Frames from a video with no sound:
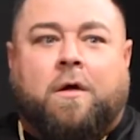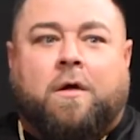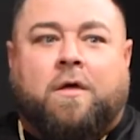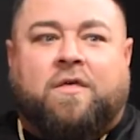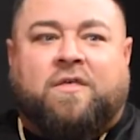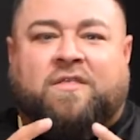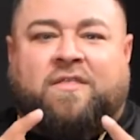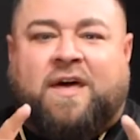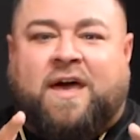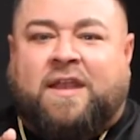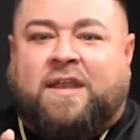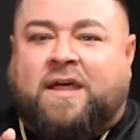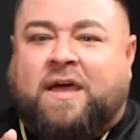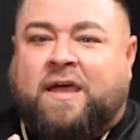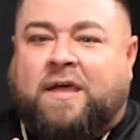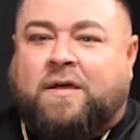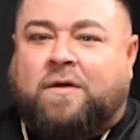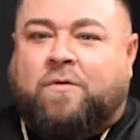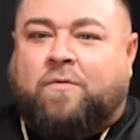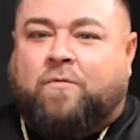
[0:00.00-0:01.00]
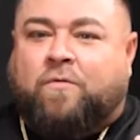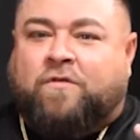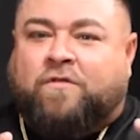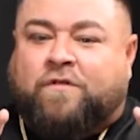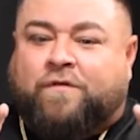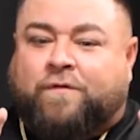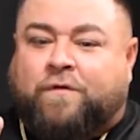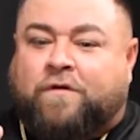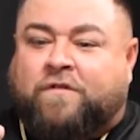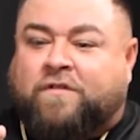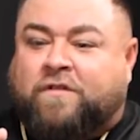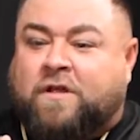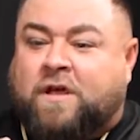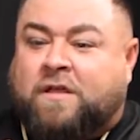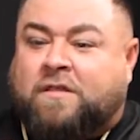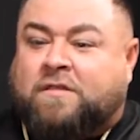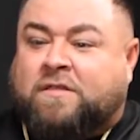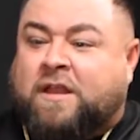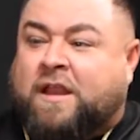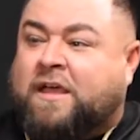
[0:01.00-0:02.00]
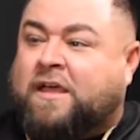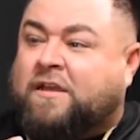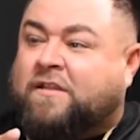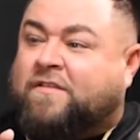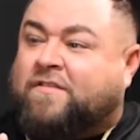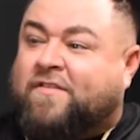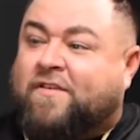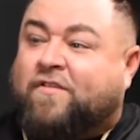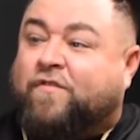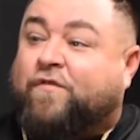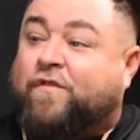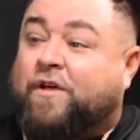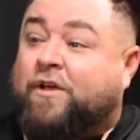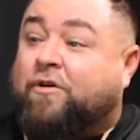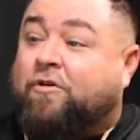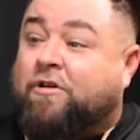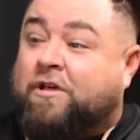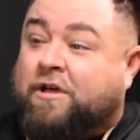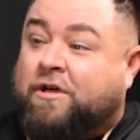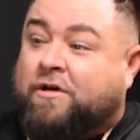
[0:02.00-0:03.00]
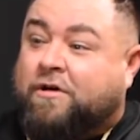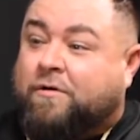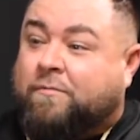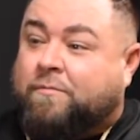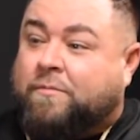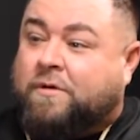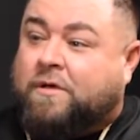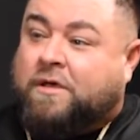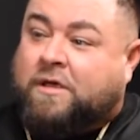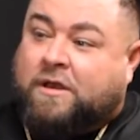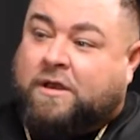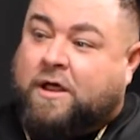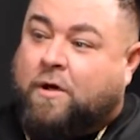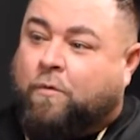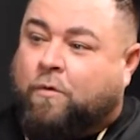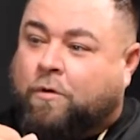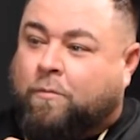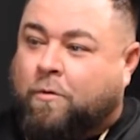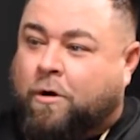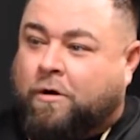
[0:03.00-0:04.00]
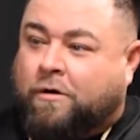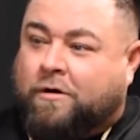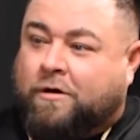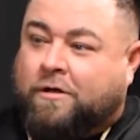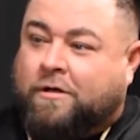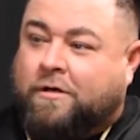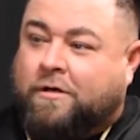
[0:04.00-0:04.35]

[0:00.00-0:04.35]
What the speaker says: That night was the first night that I hit a 6-figure income in network marketing.